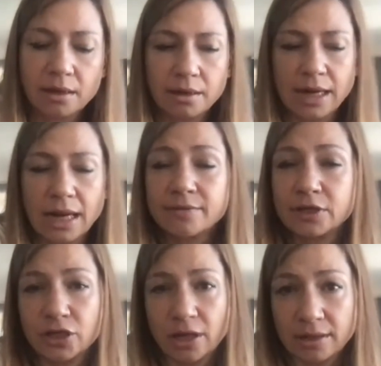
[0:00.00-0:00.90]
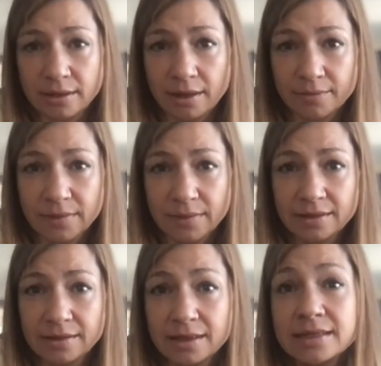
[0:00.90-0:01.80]
Ranvir Chanda,
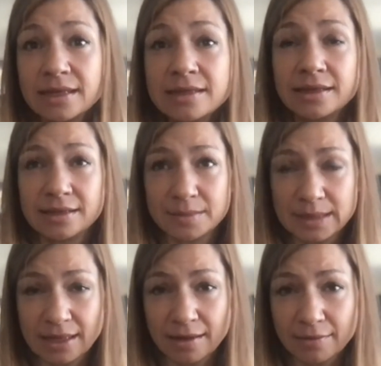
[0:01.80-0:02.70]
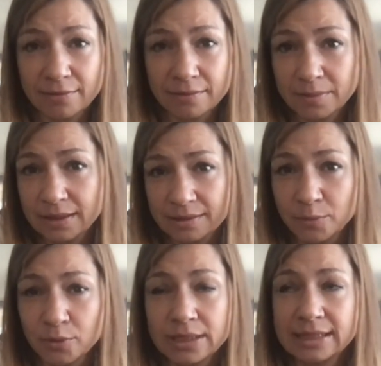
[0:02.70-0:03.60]
he's Indian himself, but
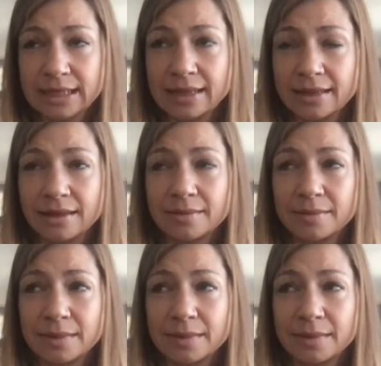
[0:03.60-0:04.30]
born in Seattle.